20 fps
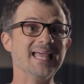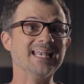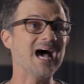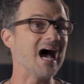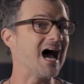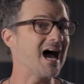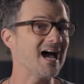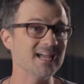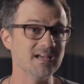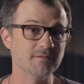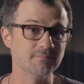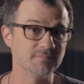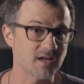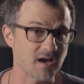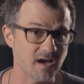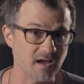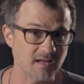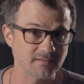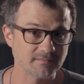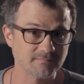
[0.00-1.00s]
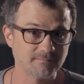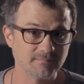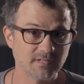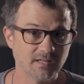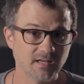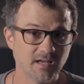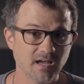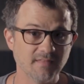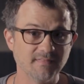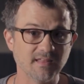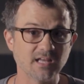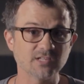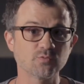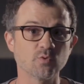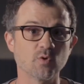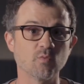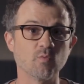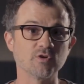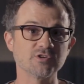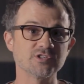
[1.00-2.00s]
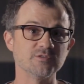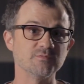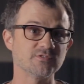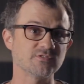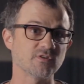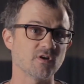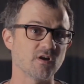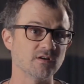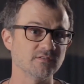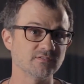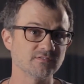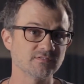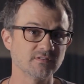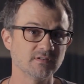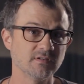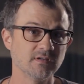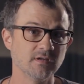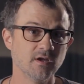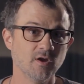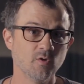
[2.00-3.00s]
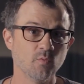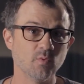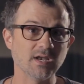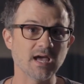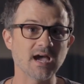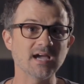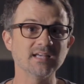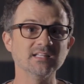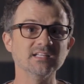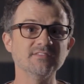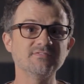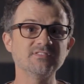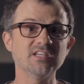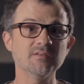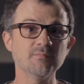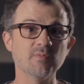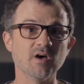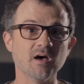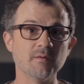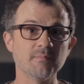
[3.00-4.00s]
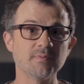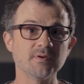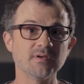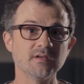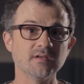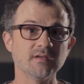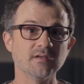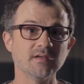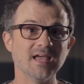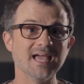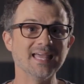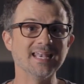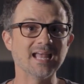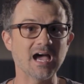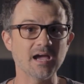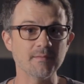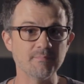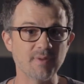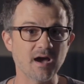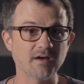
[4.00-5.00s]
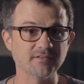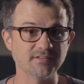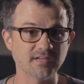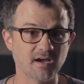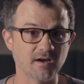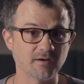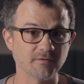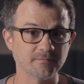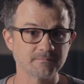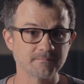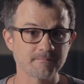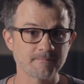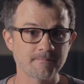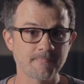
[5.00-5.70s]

and I am not. And that's where worship starts, when I lift him up and I bow down.